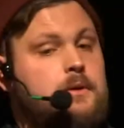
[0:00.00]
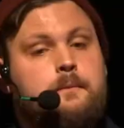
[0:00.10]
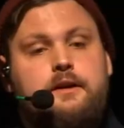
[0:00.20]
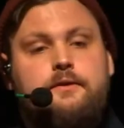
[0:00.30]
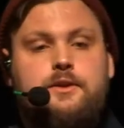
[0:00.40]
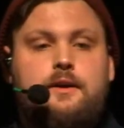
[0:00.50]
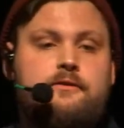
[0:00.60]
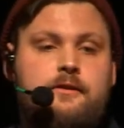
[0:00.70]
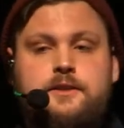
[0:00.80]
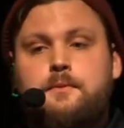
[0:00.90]
primitives, you
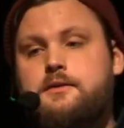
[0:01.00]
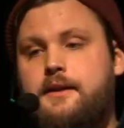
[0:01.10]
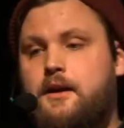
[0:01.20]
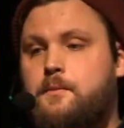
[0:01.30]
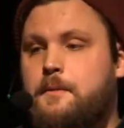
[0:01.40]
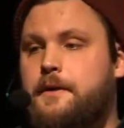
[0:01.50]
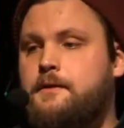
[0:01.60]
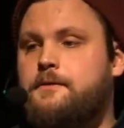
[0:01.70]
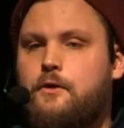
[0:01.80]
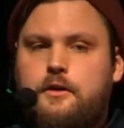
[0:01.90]
have Flexbox layout
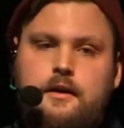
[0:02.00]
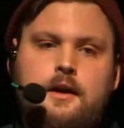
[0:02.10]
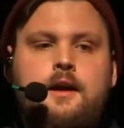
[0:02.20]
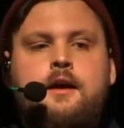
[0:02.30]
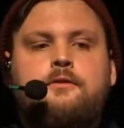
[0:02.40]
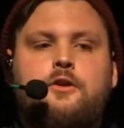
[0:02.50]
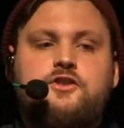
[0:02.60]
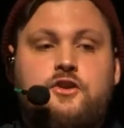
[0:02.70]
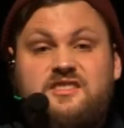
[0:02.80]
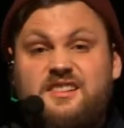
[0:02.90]
primitives for
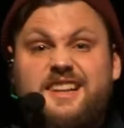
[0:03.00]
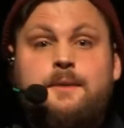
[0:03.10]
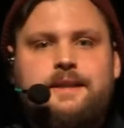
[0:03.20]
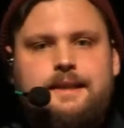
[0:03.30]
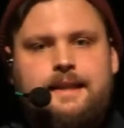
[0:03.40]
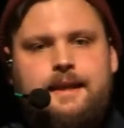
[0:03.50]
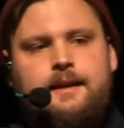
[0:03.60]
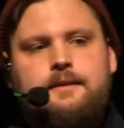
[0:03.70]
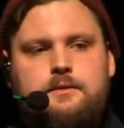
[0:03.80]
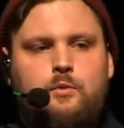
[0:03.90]
certain limited
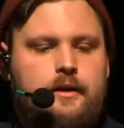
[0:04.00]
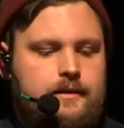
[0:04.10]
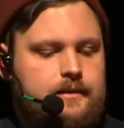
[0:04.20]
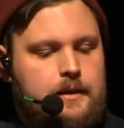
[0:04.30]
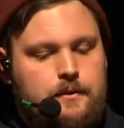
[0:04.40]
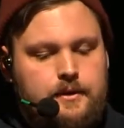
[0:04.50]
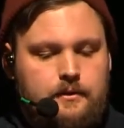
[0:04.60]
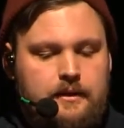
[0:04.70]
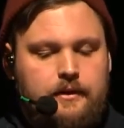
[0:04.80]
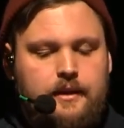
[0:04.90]
things. Word isn't able to
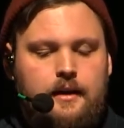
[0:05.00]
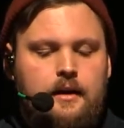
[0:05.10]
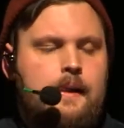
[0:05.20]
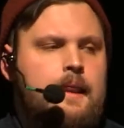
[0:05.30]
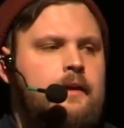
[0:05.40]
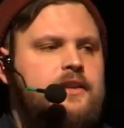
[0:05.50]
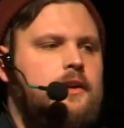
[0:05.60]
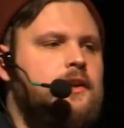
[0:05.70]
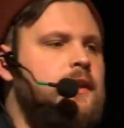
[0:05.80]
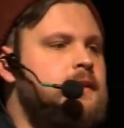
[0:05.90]
do everything. The
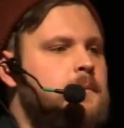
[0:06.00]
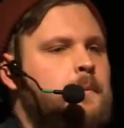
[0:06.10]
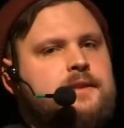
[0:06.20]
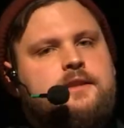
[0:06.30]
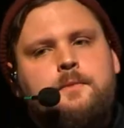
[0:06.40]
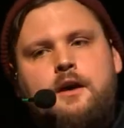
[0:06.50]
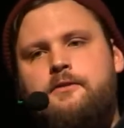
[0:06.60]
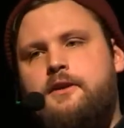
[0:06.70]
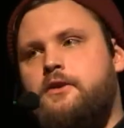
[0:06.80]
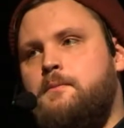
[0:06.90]
other thing that pisses me
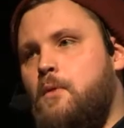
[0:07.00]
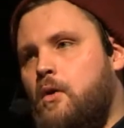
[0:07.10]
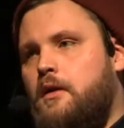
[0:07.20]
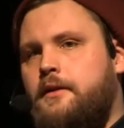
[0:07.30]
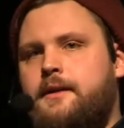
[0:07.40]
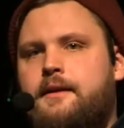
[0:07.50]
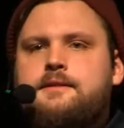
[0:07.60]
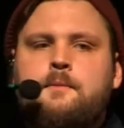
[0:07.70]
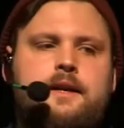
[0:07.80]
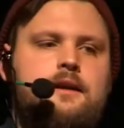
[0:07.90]
off even more than
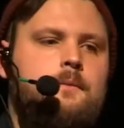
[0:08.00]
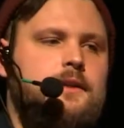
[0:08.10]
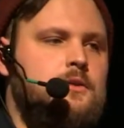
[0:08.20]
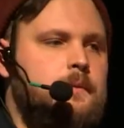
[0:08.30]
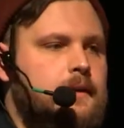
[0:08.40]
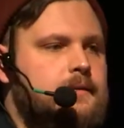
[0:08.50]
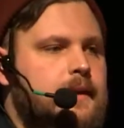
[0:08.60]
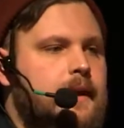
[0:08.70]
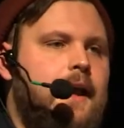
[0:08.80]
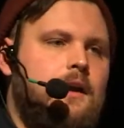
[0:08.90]
somebody coming to me and
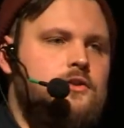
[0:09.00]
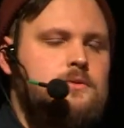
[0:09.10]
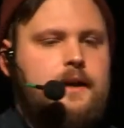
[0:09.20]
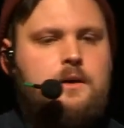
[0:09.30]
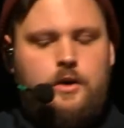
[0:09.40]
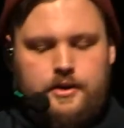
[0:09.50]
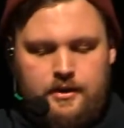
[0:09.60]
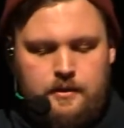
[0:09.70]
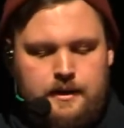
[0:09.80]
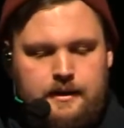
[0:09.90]
saying, hey, could you make a Word
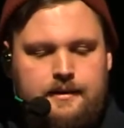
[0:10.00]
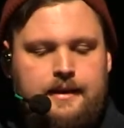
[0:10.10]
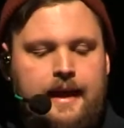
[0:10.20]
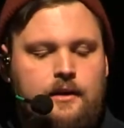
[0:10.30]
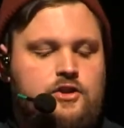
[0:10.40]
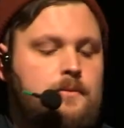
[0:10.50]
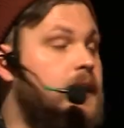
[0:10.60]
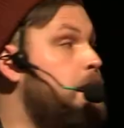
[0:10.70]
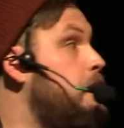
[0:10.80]
document, is, hey, could you make a